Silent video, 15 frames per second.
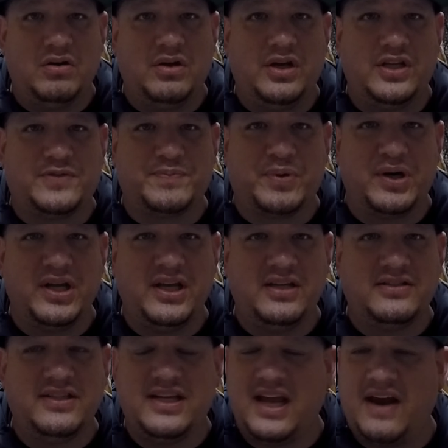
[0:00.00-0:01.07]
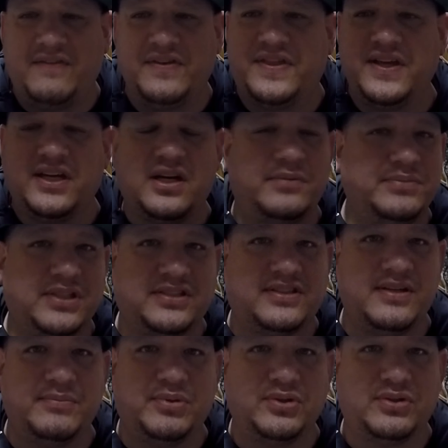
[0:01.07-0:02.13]
it's pretty easy. Everything comes
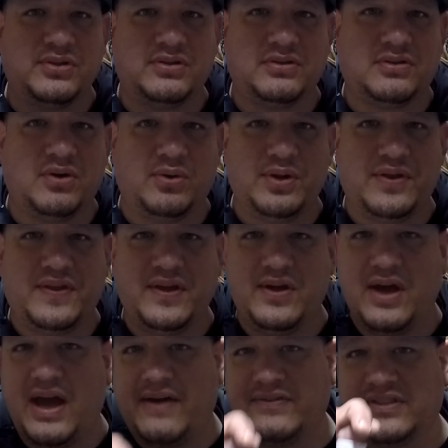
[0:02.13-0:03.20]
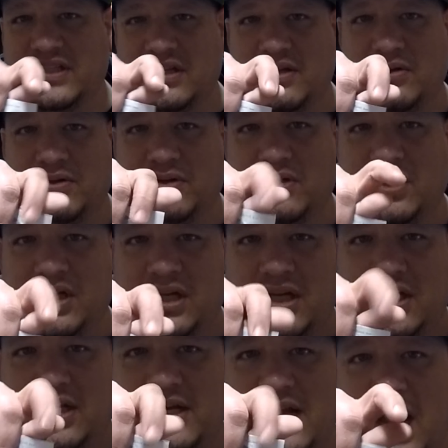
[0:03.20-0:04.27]
assembled. The only thing you have is a little
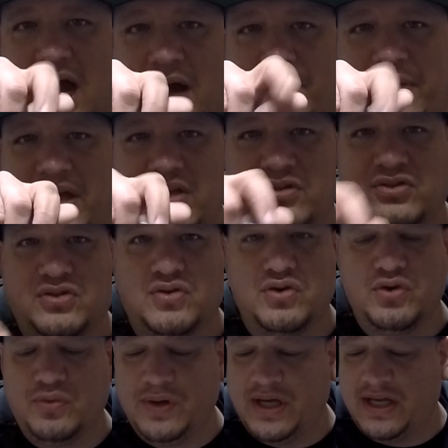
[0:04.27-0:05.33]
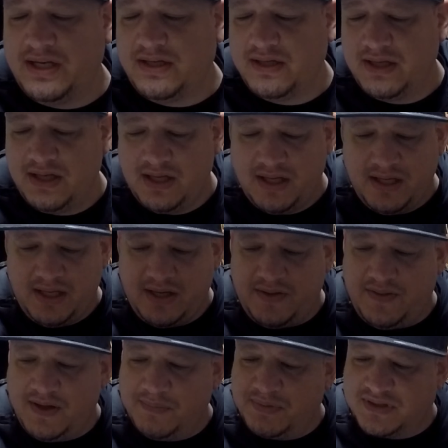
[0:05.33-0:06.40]
knob that you screw in,
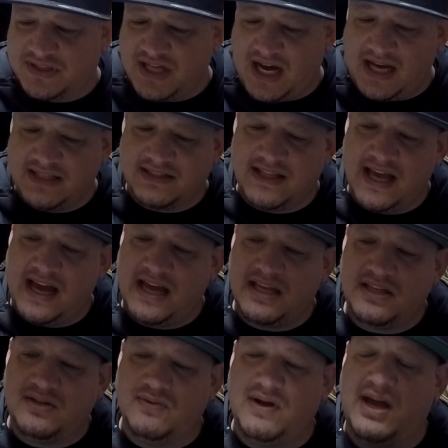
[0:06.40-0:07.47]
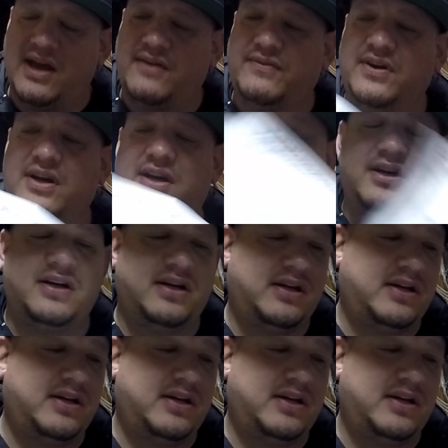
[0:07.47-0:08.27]
and then besides that you have a